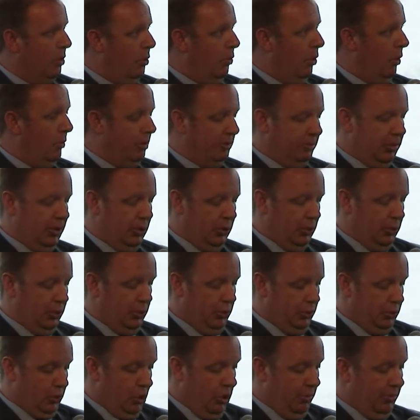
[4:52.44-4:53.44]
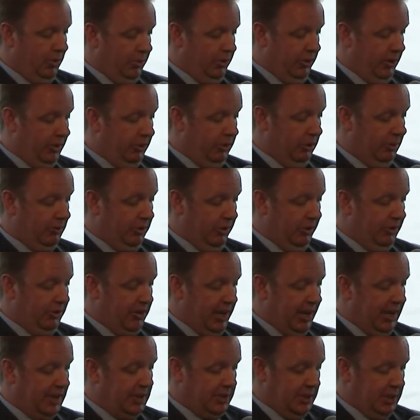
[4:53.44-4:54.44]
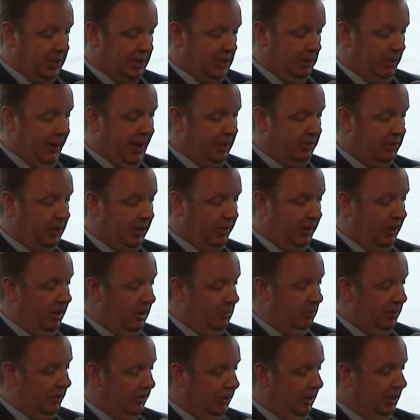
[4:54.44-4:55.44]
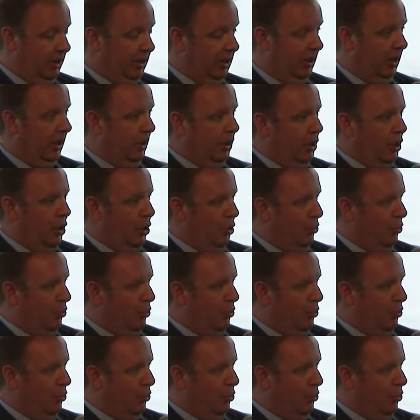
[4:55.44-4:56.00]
What would be your commentary in terms of the changes in capacity there, and in particular,